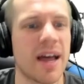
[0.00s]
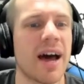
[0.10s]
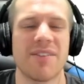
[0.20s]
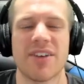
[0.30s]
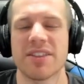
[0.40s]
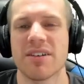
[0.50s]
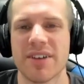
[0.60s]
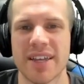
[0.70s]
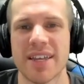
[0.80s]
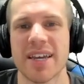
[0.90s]
I've got the
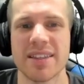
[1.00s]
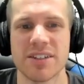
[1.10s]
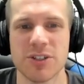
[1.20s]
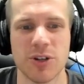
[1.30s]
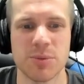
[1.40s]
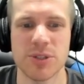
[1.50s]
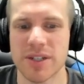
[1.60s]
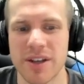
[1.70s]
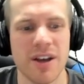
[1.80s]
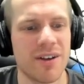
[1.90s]
link in the
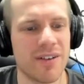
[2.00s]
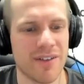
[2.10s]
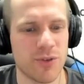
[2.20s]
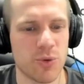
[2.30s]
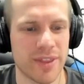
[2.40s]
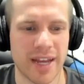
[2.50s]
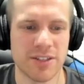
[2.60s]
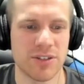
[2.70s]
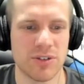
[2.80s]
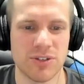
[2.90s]
description if you would like
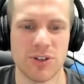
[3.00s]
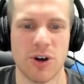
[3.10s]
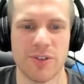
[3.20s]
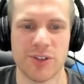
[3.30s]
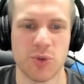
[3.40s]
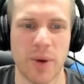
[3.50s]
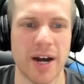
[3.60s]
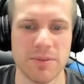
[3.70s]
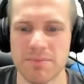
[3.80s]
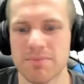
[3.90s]
to go this
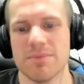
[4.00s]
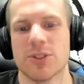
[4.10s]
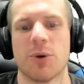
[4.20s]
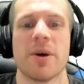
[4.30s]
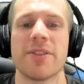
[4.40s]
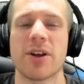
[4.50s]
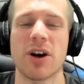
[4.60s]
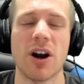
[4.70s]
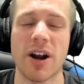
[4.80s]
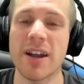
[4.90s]
route. So there
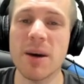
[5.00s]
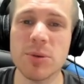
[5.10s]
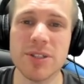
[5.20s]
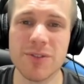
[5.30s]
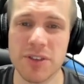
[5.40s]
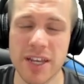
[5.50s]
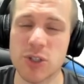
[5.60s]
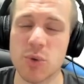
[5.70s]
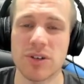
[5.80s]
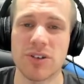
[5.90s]
are a couple different things
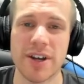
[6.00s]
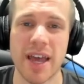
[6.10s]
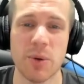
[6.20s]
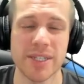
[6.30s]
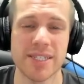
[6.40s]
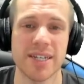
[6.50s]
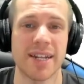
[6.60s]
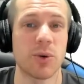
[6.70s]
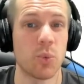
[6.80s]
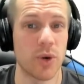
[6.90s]
you want to look at when
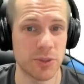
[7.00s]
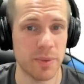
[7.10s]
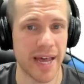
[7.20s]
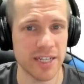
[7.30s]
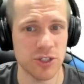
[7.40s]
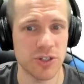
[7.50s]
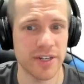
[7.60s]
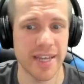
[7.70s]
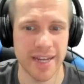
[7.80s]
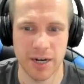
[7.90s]
deciding which pass you should get here.